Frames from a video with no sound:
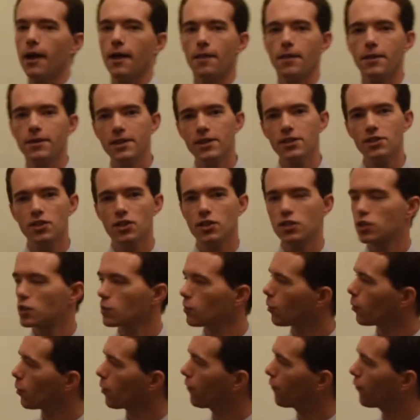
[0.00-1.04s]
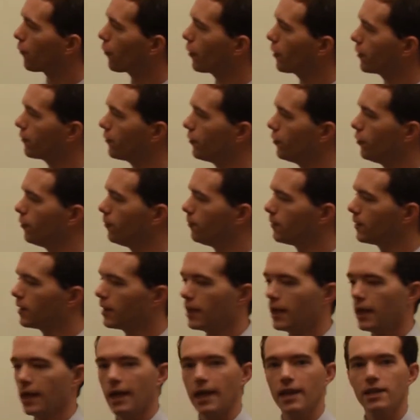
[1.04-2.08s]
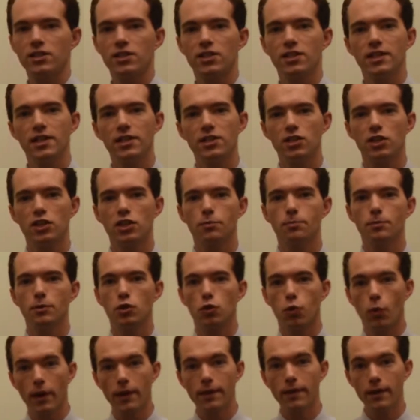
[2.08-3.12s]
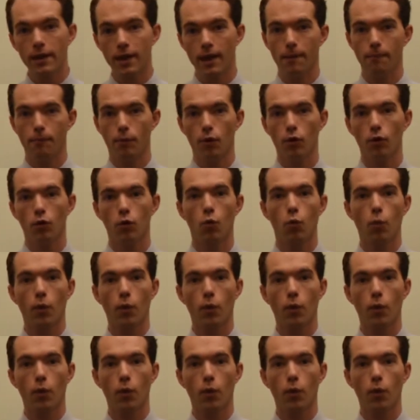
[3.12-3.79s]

The distance that we're referring to is the distance between the gimbal,